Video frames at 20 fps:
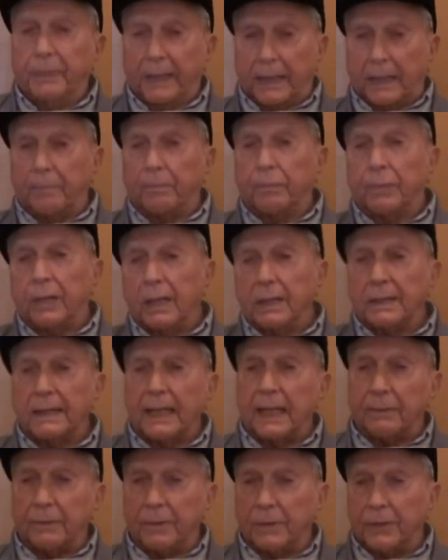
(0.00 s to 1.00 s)
pick up
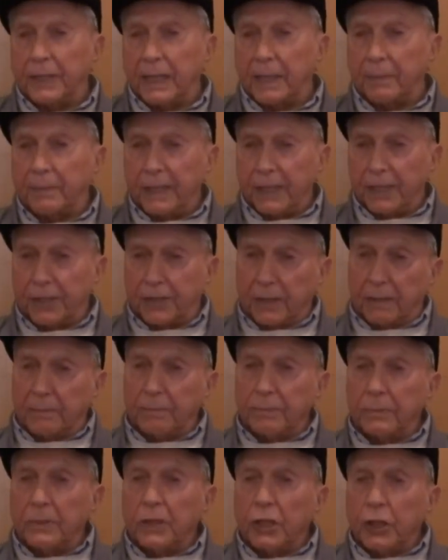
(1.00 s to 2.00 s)
contact with the Japanese sub
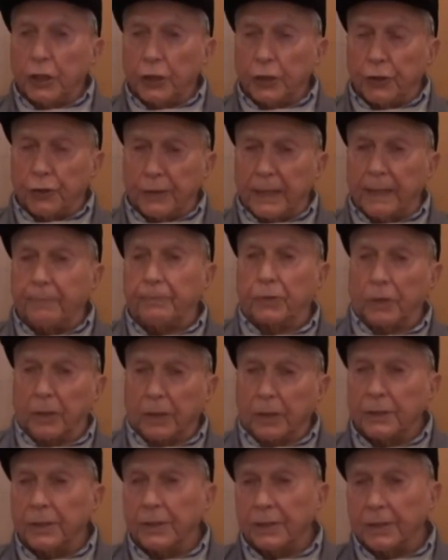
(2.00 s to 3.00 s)
and used depth
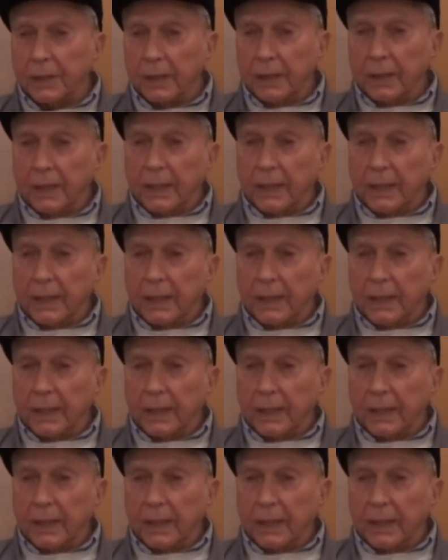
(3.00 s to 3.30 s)
charges.